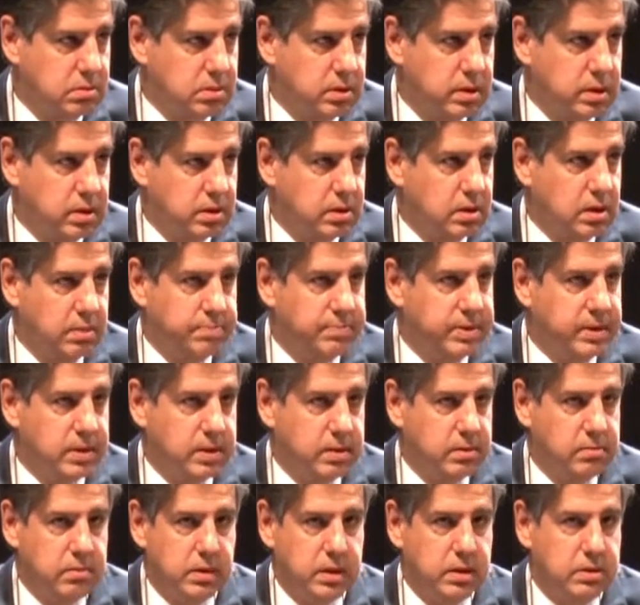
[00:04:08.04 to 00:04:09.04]

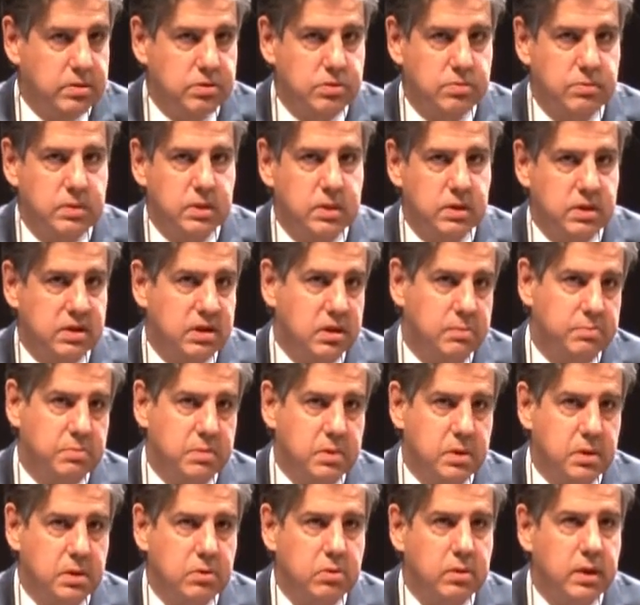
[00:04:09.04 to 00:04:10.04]
uh, industries
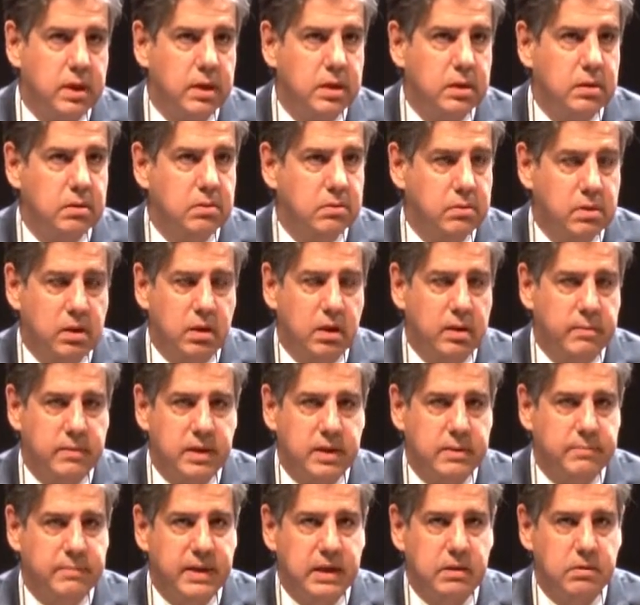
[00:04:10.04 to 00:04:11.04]
except the UK. We're all
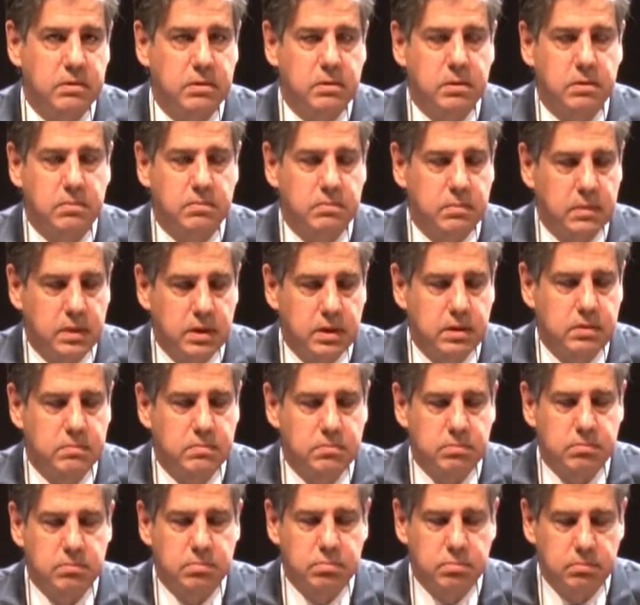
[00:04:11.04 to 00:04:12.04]
man, in,
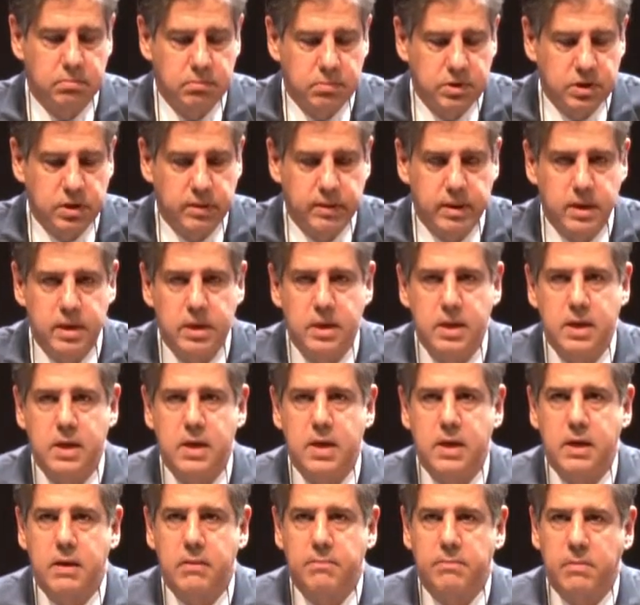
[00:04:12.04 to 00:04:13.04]
sorry,
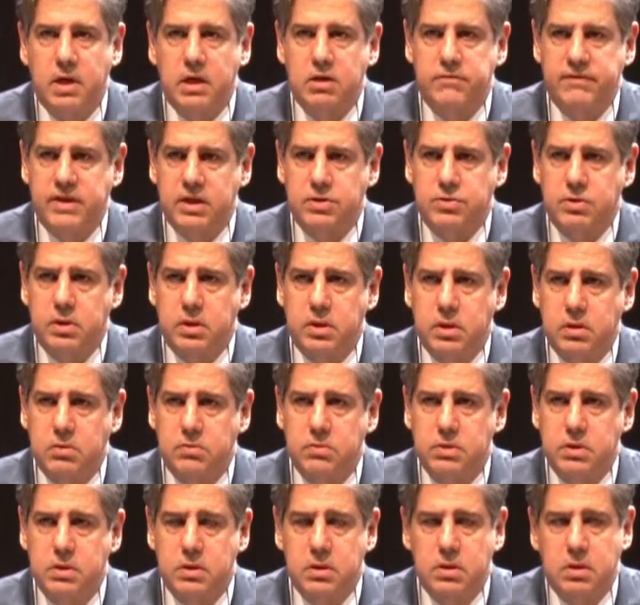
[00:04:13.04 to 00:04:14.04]
manufacturing
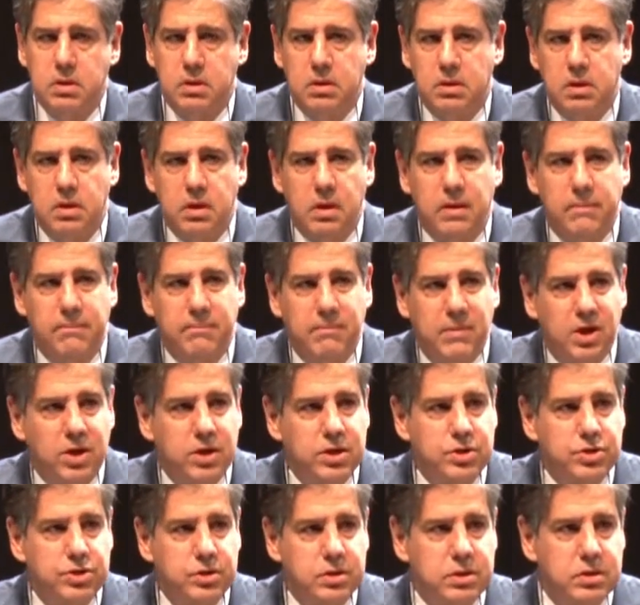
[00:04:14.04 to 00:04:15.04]
countries.
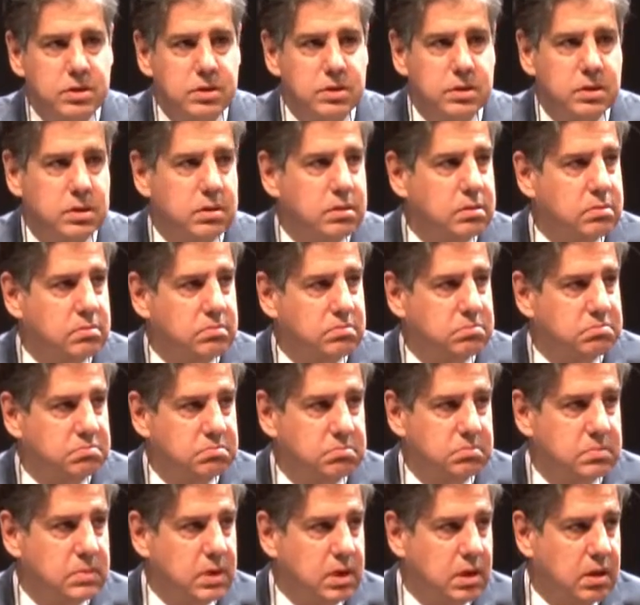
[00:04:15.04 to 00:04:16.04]
Margins
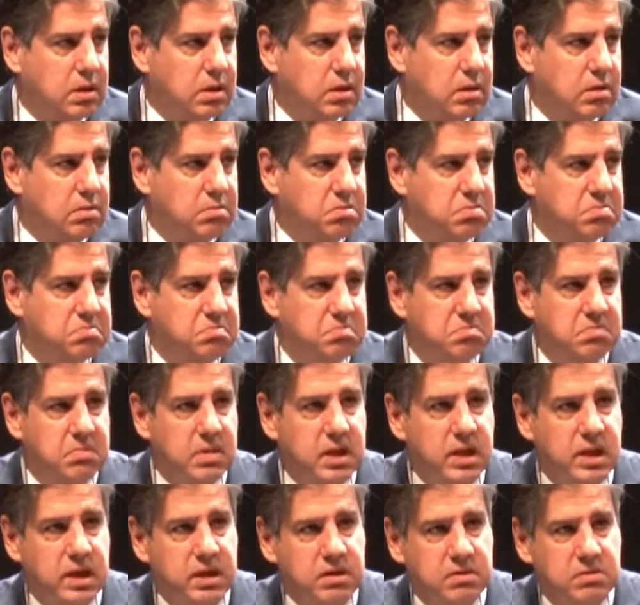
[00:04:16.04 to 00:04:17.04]
are
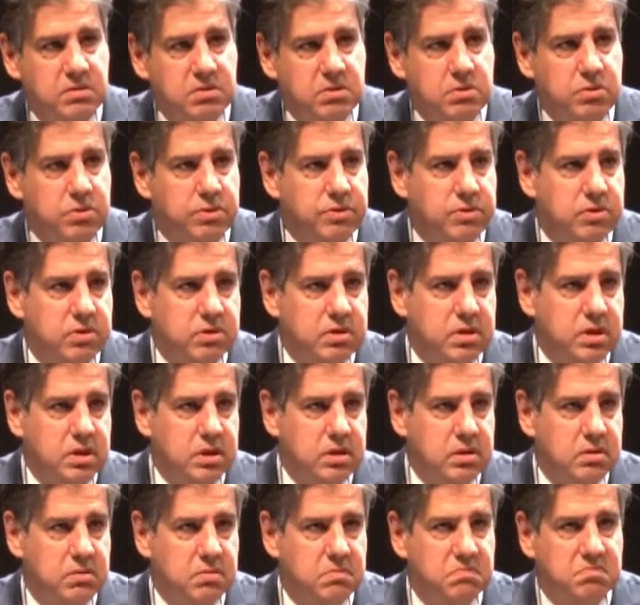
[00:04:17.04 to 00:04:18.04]
8 to
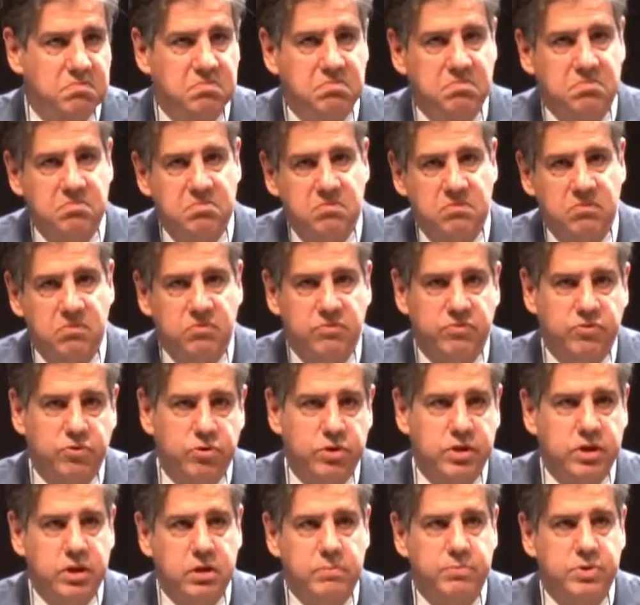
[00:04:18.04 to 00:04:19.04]
13,
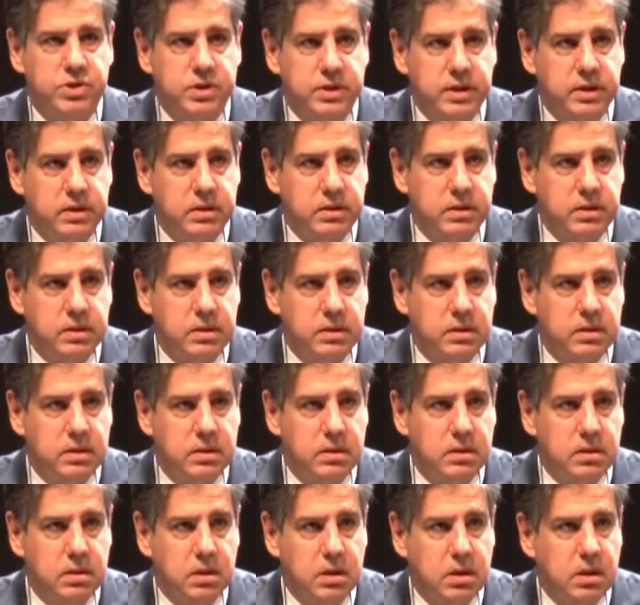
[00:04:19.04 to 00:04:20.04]
14%.
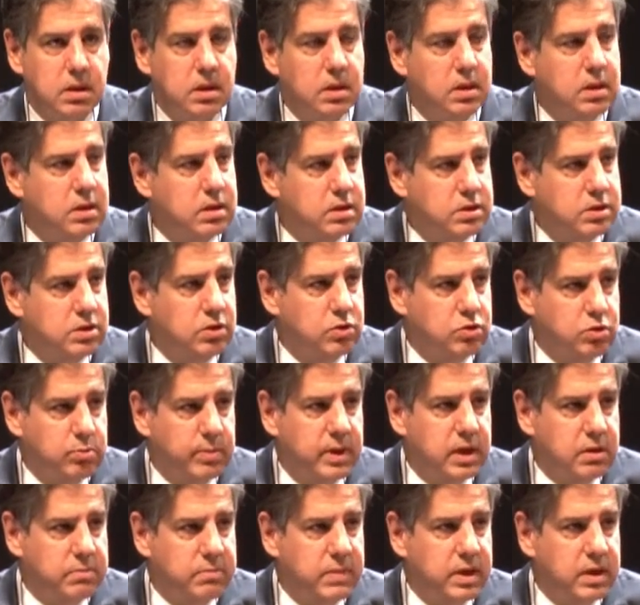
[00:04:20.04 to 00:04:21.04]
So you
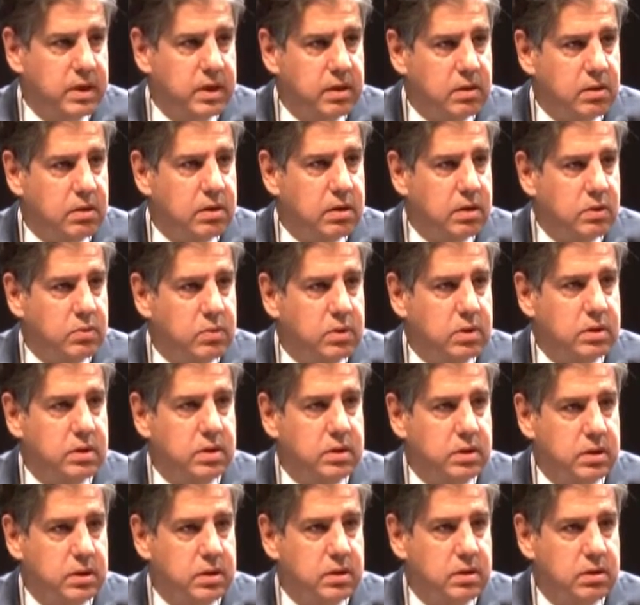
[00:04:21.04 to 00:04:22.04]
make money on the
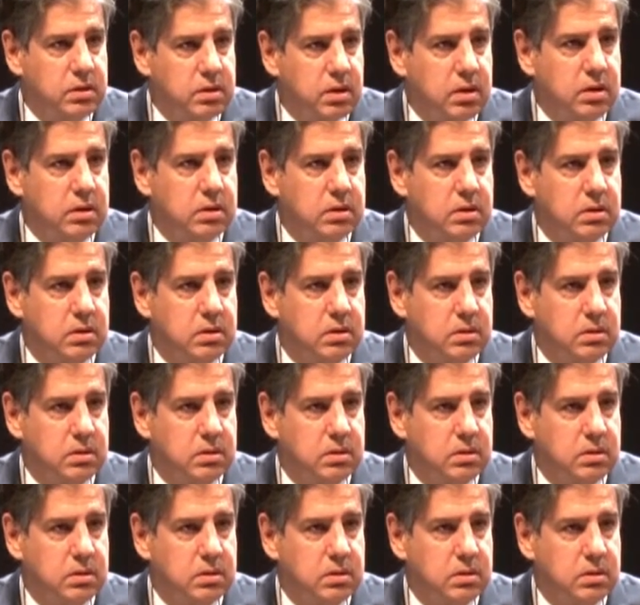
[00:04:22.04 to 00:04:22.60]
quantity, not